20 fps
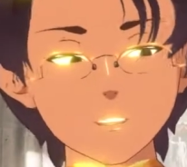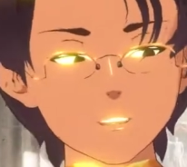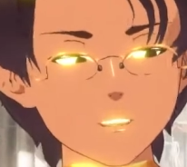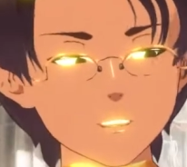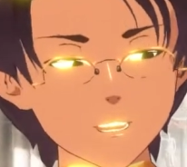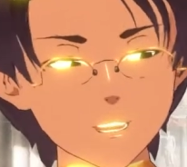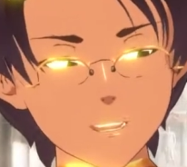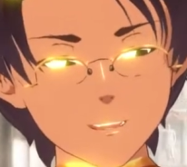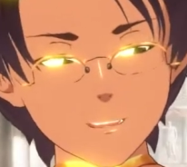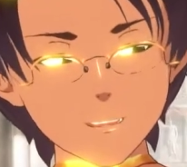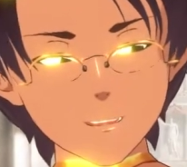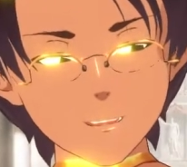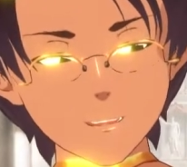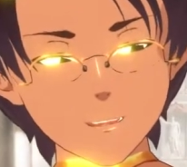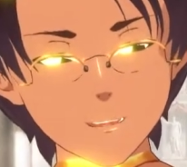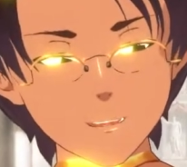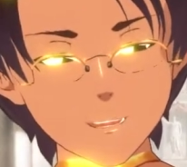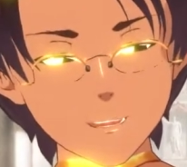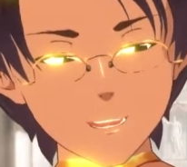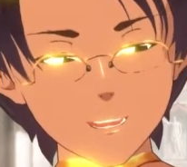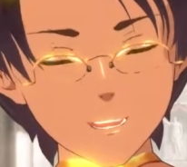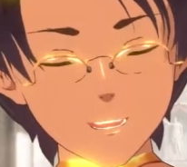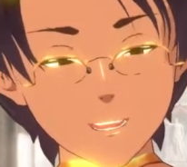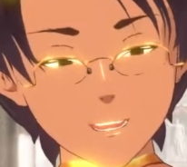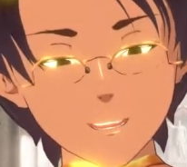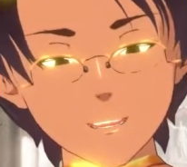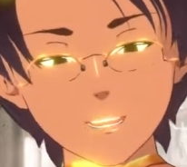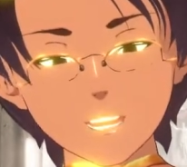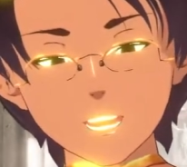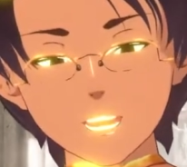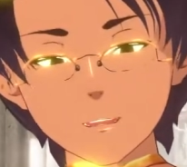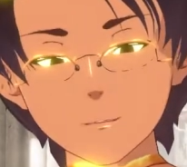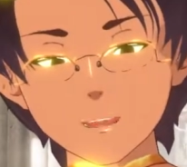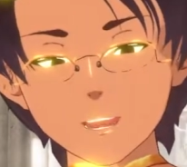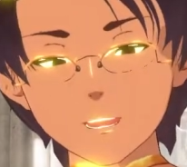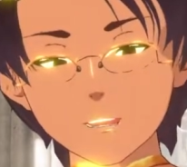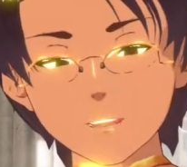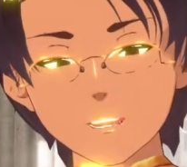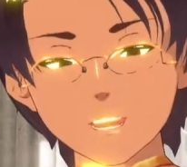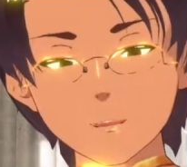First, let's talk about
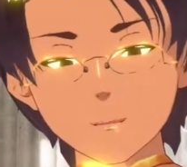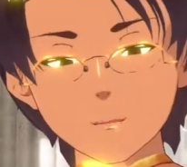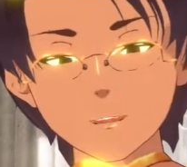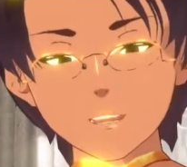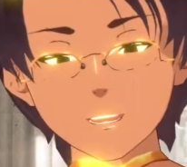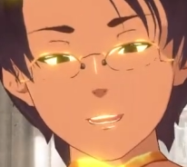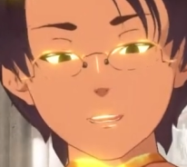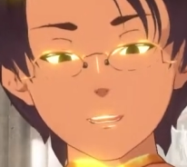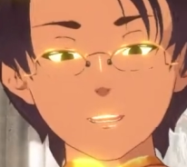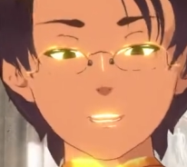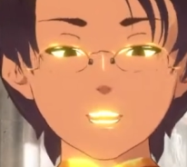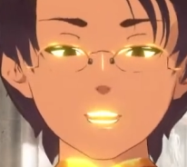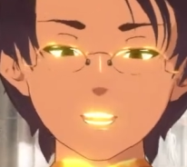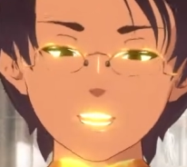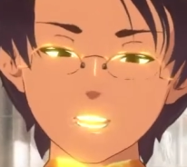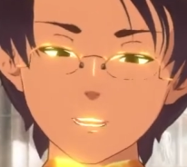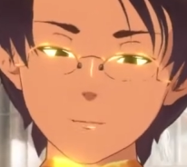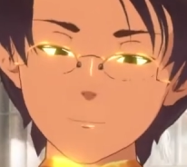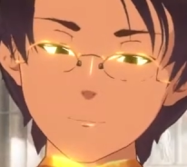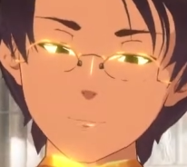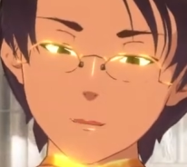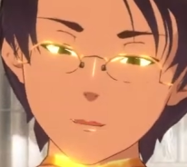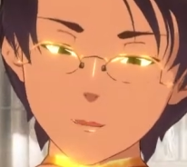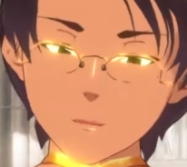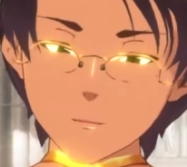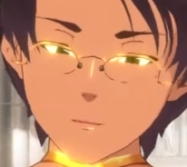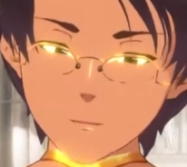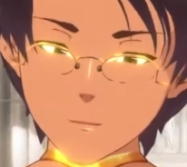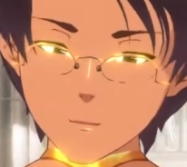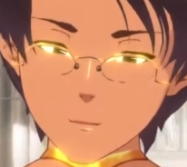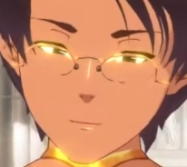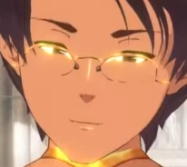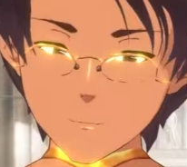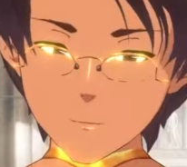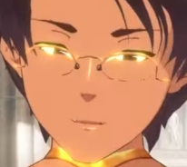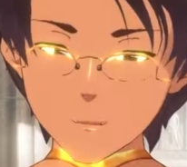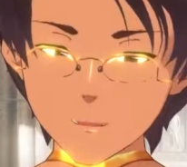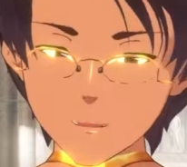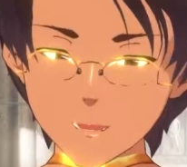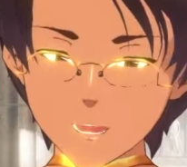how networking threads are supposed to
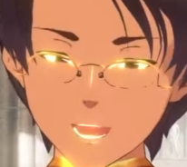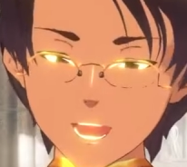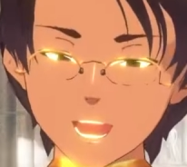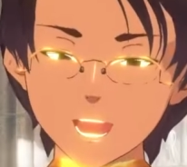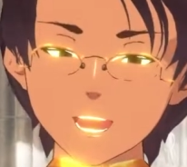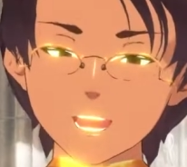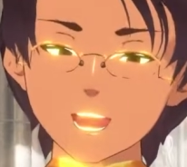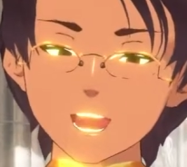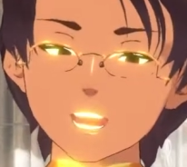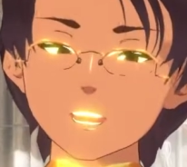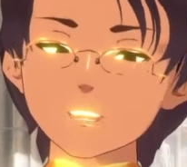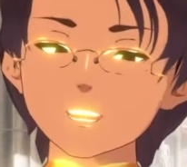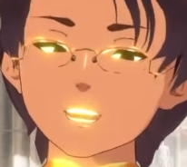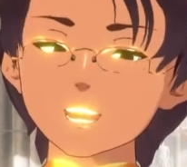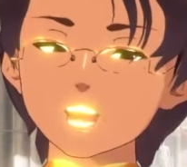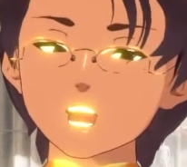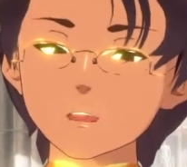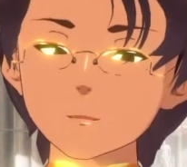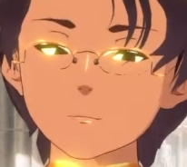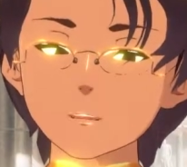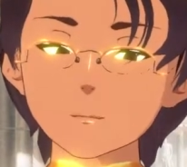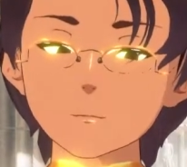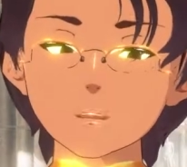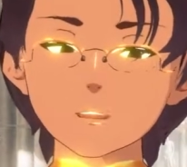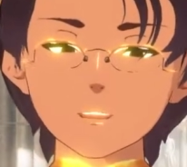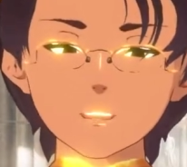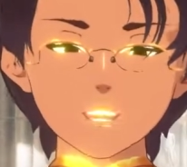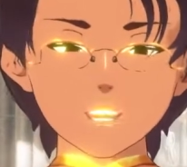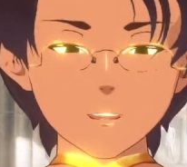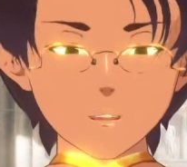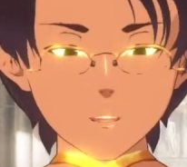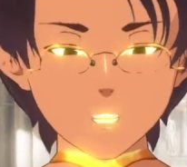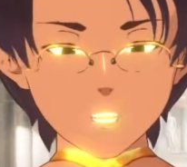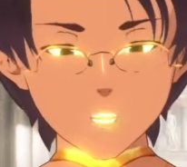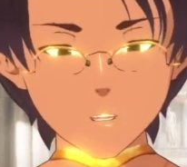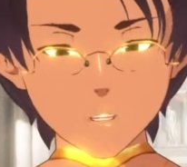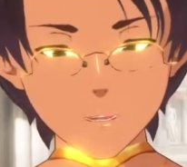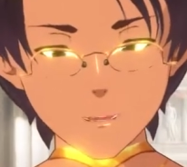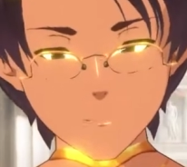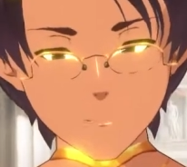work and how they help promote other
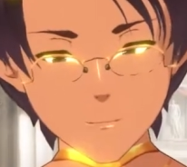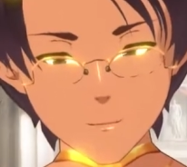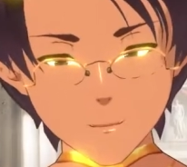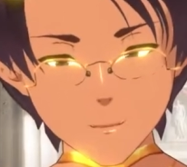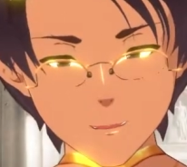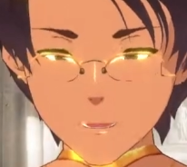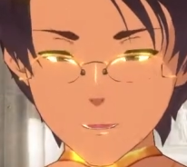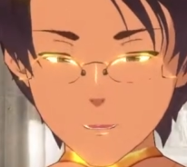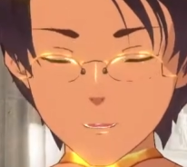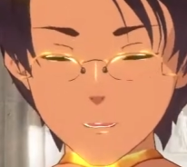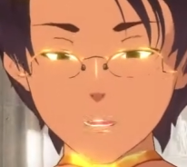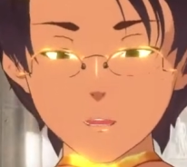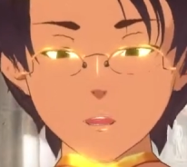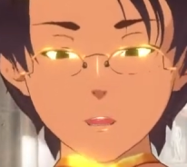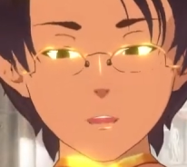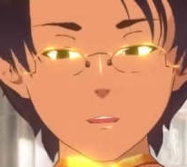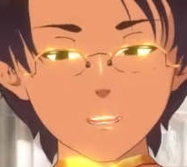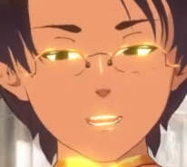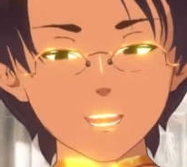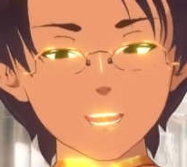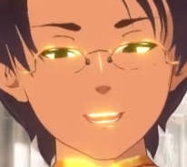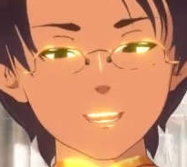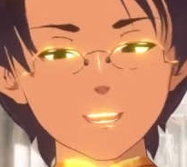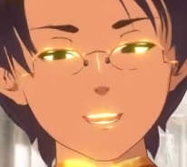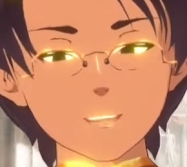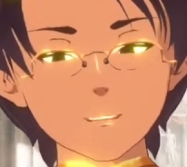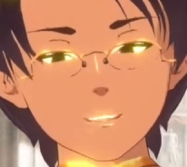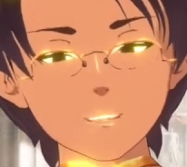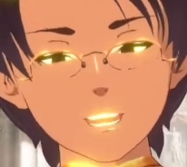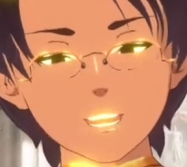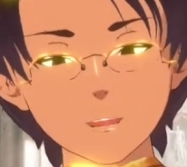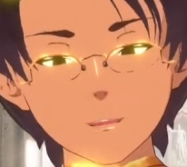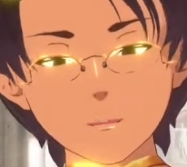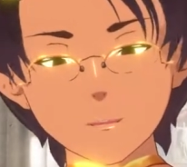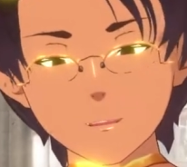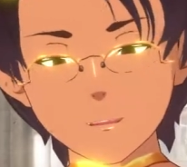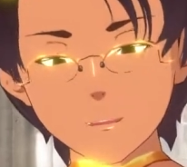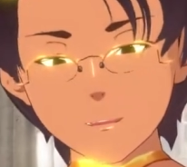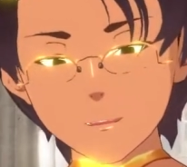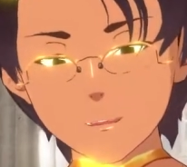streamers. The whole idea of a
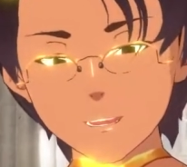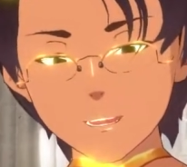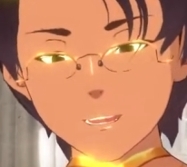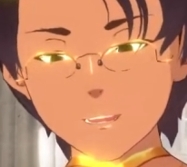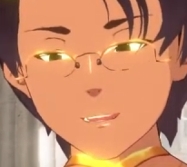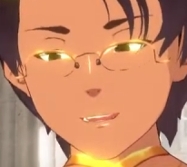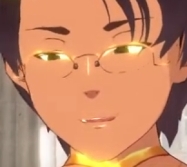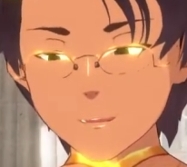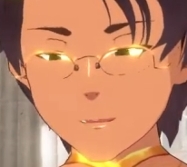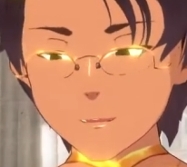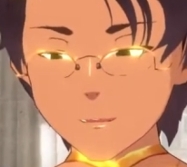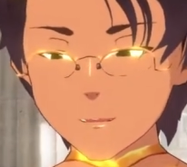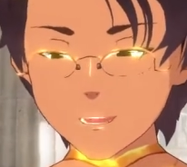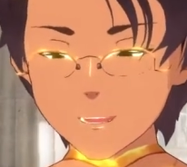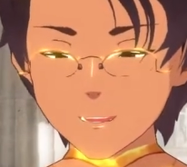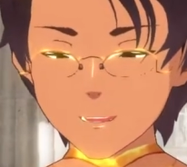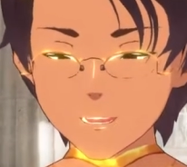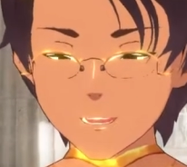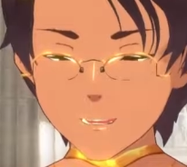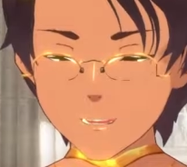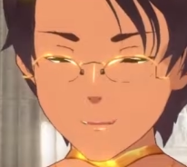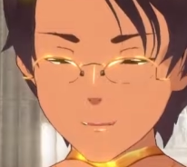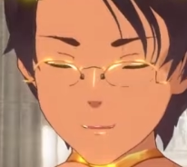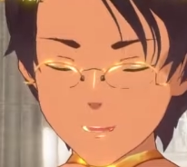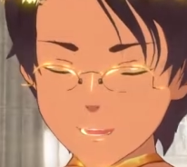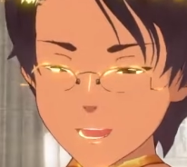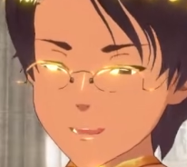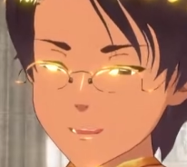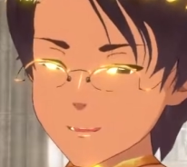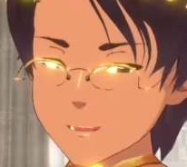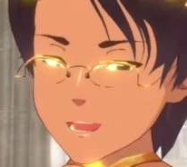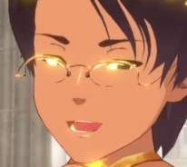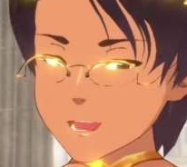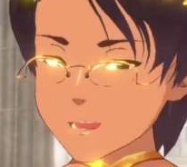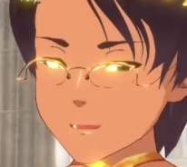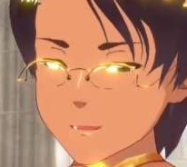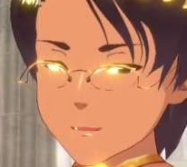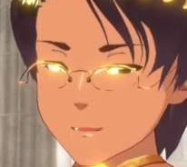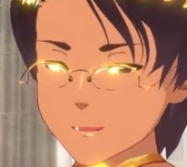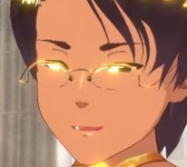networking thread is to create a centralized
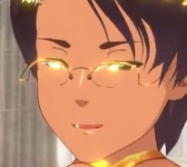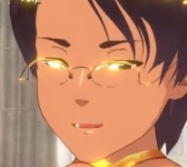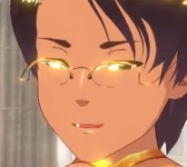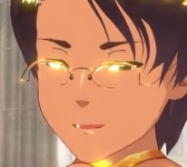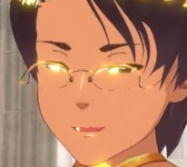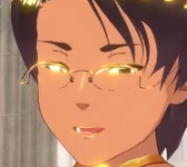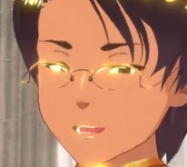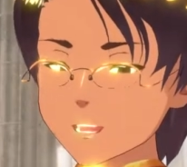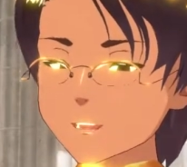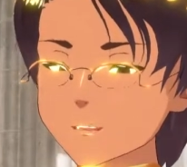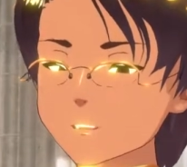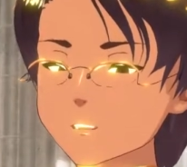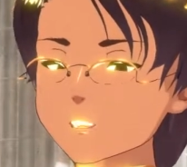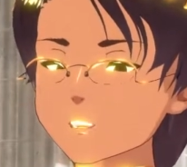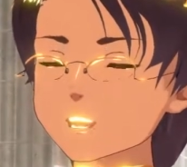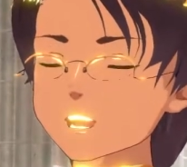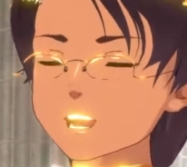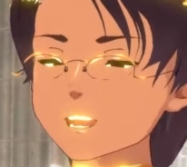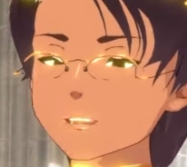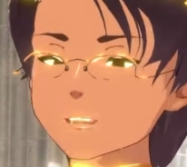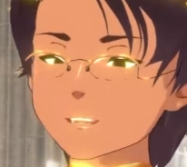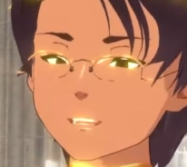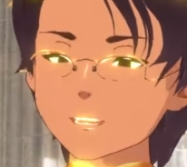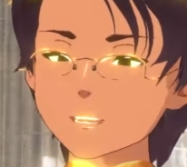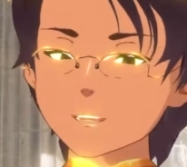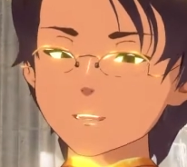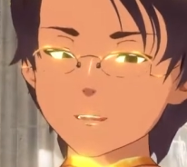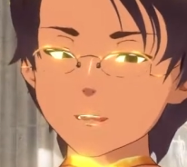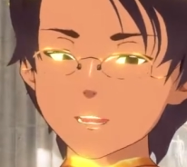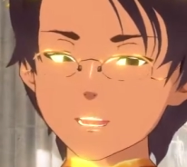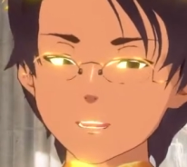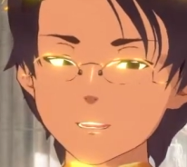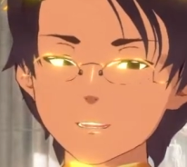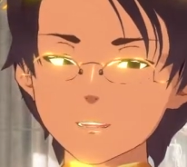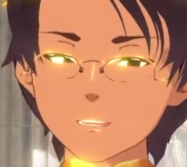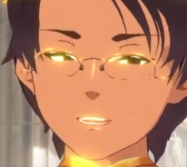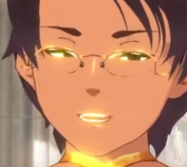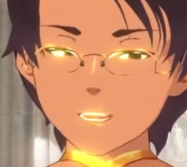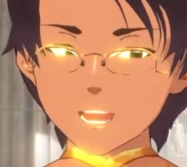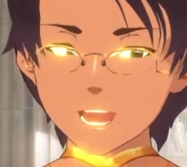area for content creators
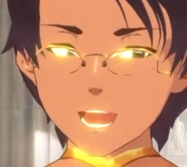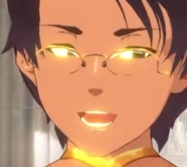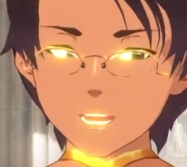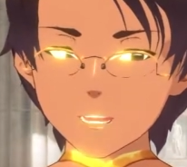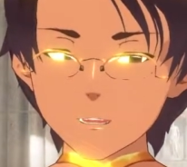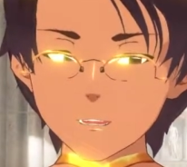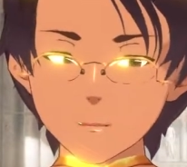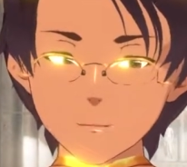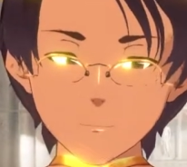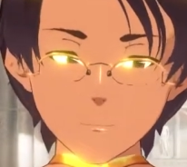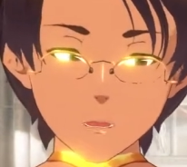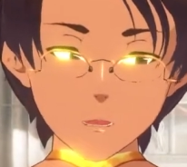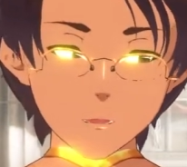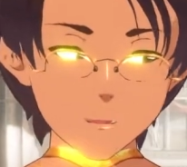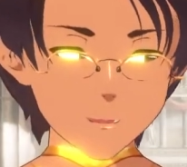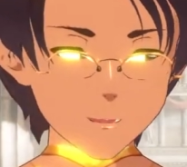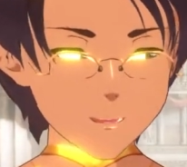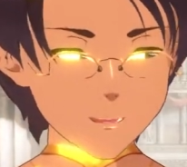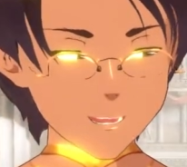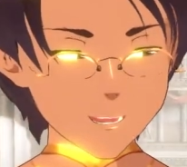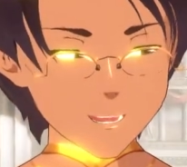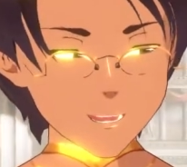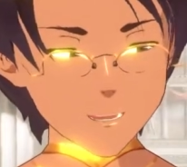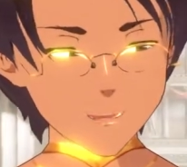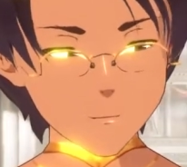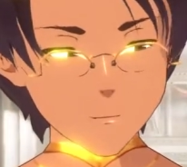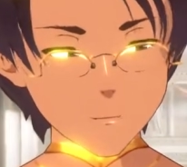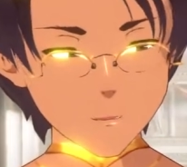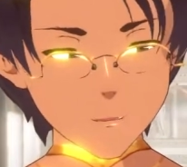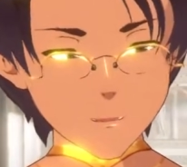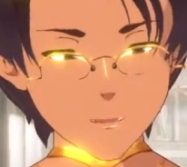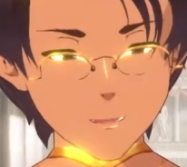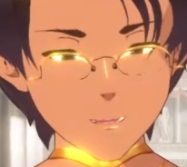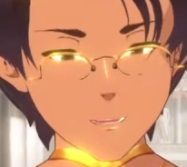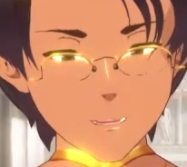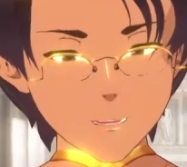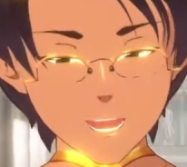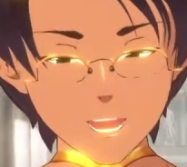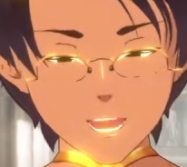to gather and post links towards.